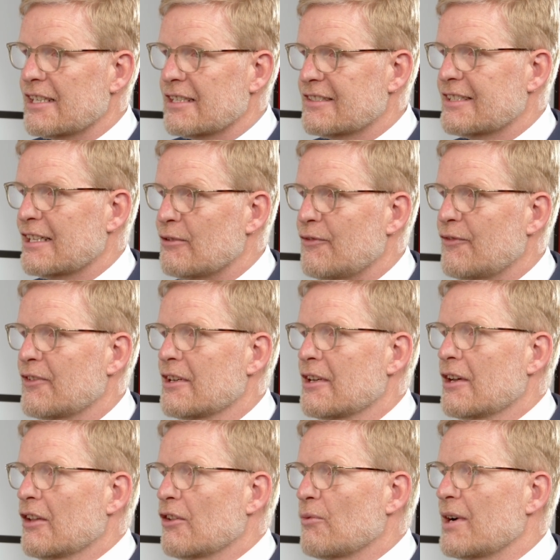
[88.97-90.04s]
itself,
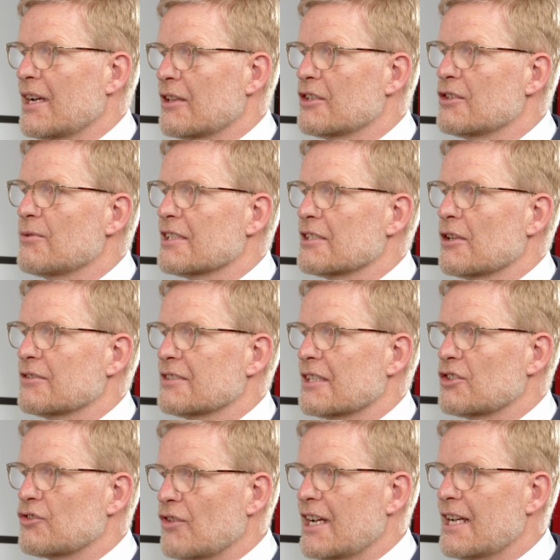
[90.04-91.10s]
the way the US looks at
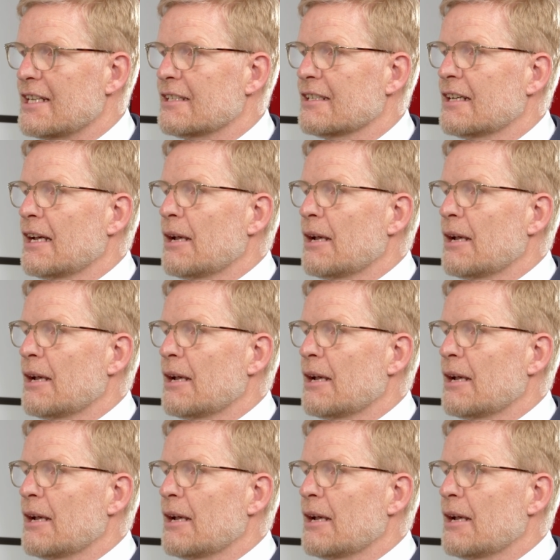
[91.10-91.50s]
trade,